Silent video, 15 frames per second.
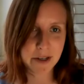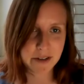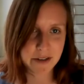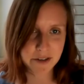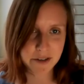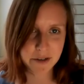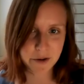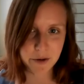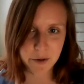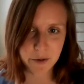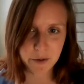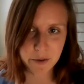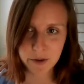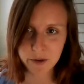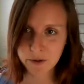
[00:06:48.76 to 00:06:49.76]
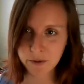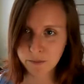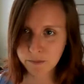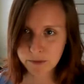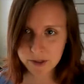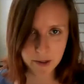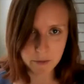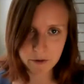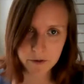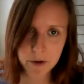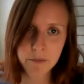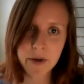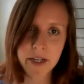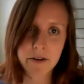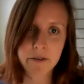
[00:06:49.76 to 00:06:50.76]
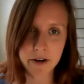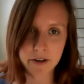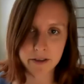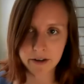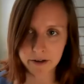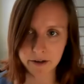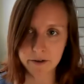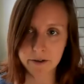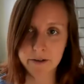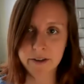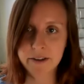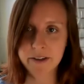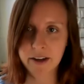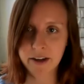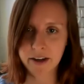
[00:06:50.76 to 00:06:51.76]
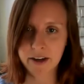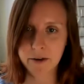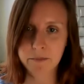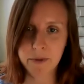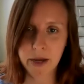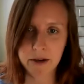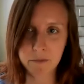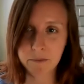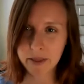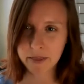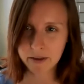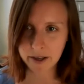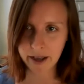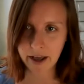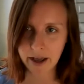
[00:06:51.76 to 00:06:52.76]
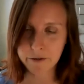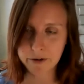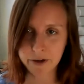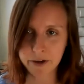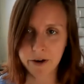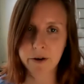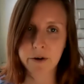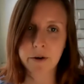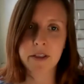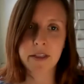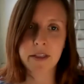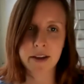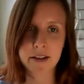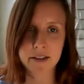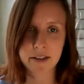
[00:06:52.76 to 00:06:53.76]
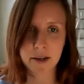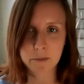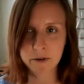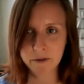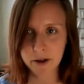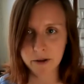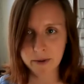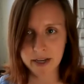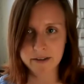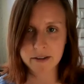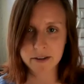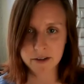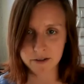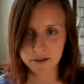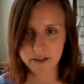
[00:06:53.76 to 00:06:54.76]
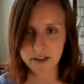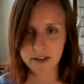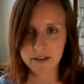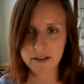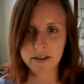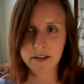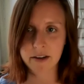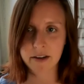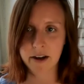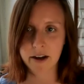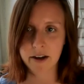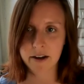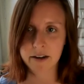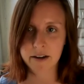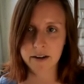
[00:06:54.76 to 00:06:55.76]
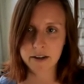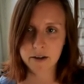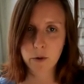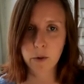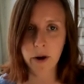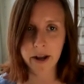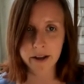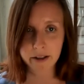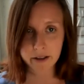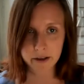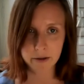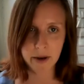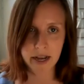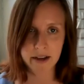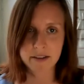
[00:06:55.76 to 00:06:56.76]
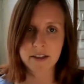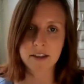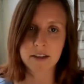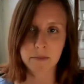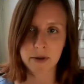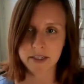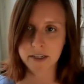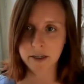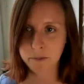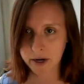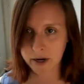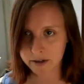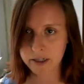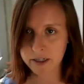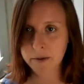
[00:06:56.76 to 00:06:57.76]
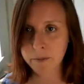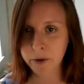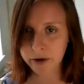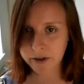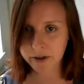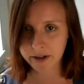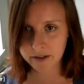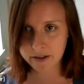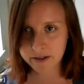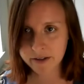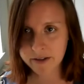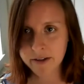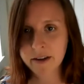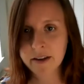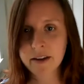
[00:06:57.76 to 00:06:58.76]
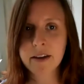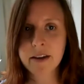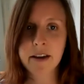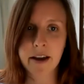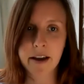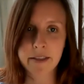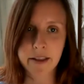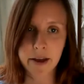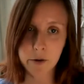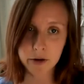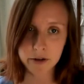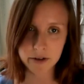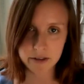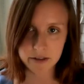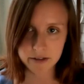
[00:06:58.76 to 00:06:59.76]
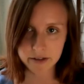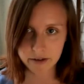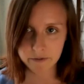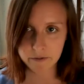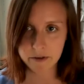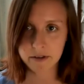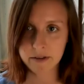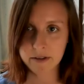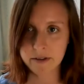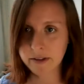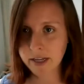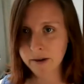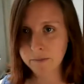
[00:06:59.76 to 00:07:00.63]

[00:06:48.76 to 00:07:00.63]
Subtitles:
So some of you might have heard the news about a month and a half ago that Somerville, Massachusetts quietly passed a domestic partnership ordinance. And that ordinance gives the same